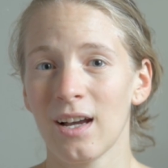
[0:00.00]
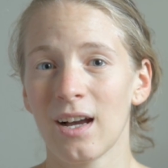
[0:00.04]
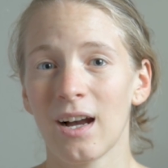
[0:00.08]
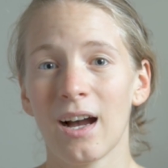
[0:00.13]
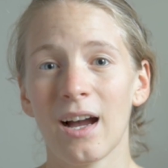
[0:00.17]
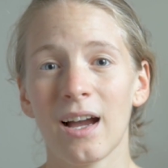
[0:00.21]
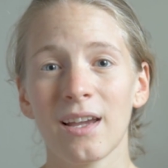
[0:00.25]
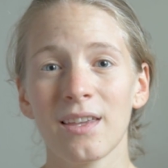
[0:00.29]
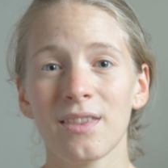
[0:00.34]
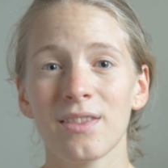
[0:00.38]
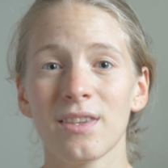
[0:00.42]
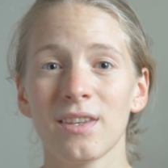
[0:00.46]

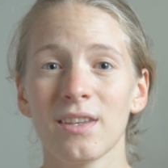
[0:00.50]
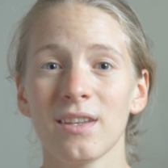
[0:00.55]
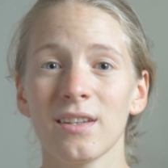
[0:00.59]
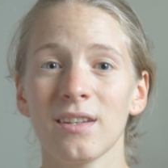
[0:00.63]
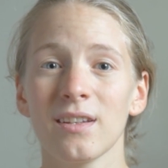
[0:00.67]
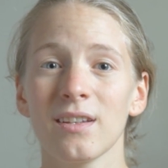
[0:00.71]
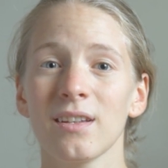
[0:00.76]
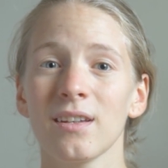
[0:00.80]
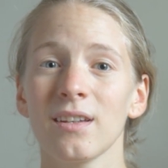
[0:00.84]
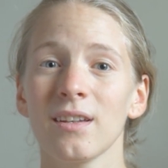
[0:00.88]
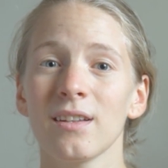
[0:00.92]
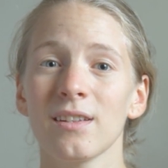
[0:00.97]
I think
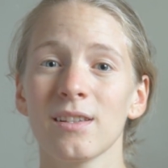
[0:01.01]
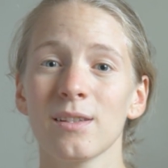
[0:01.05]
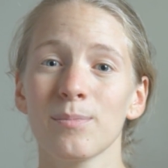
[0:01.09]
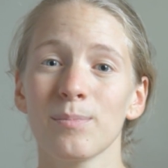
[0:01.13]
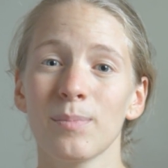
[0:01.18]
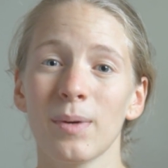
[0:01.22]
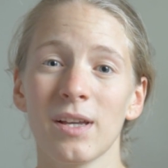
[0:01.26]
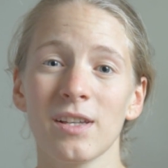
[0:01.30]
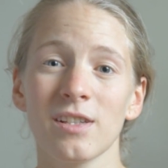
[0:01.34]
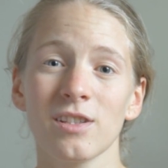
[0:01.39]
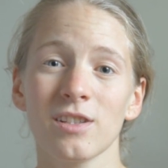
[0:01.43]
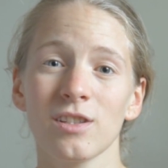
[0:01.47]
it's
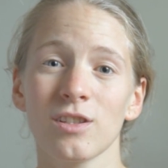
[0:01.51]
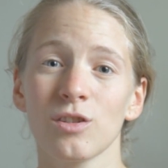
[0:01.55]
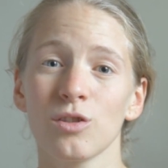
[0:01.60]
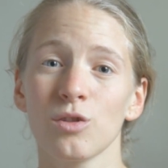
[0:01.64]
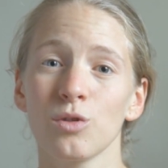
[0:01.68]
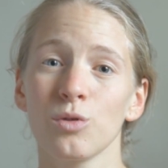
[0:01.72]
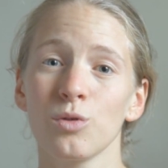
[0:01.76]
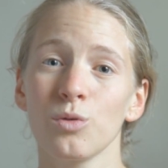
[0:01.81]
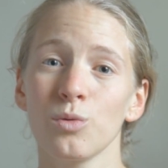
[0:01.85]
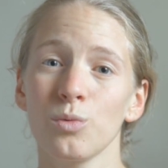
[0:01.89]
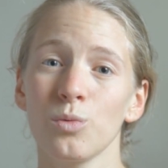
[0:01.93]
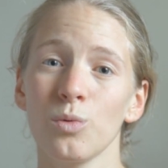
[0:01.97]
best to
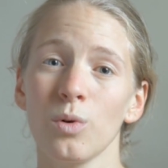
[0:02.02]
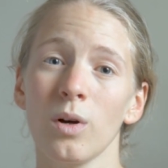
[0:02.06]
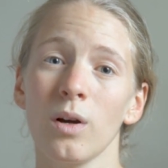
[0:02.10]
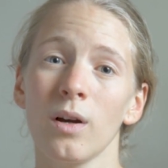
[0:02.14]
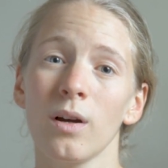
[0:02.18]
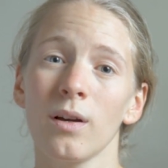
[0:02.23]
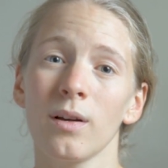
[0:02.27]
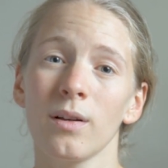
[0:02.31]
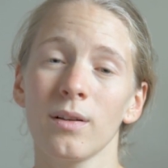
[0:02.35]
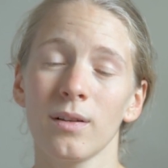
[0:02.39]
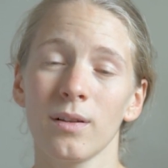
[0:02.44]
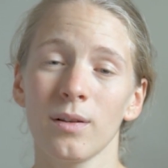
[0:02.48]
do
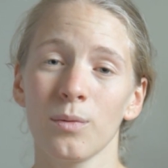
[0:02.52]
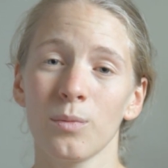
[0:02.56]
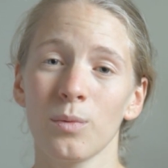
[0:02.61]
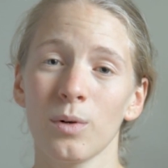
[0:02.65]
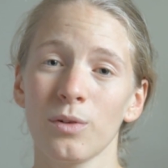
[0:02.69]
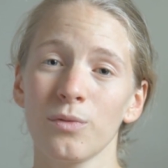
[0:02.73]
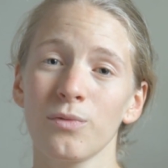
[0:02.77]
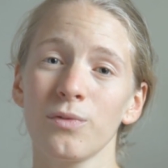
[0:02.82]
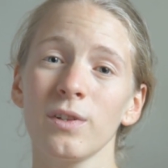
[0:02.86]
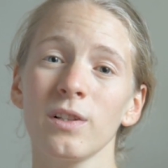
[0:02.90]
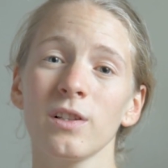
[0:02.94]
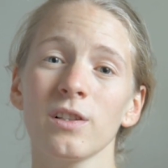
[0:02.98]
what
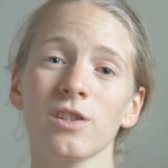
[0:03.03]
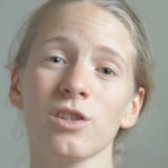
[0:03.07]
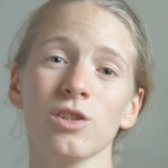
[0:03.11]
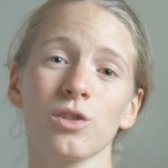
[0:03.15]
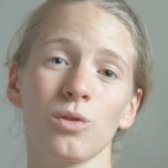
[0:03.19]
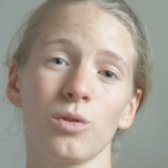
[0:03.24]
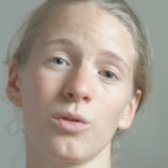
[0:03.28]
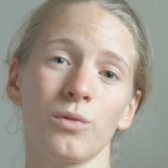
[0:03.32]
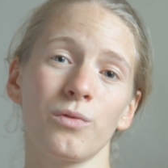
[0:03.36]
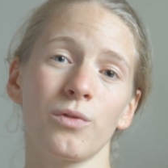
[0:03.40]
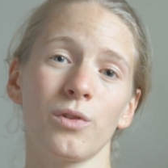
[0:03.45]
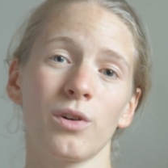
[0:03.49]
feels
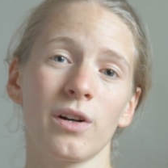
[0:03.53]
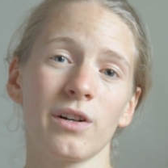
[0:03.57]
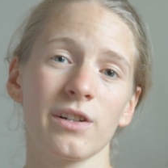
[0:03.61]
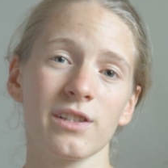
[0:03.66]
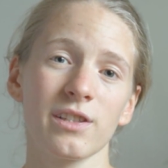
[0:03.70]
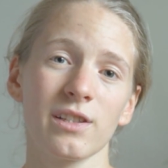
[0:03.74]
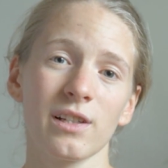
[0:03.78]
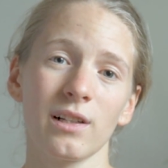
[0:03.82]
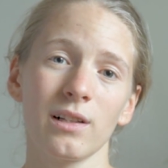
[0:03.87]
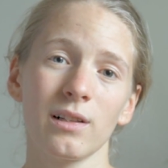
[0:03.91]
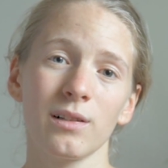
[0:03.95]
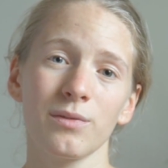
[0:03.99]
good for
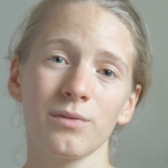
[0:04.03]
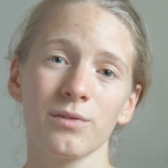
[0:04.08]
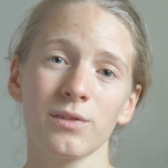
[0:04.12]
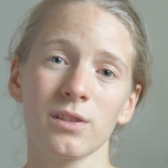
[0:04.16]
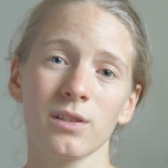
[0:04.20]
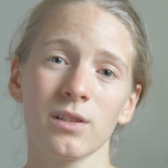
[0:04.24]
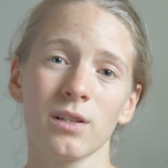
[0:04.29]
ourselves.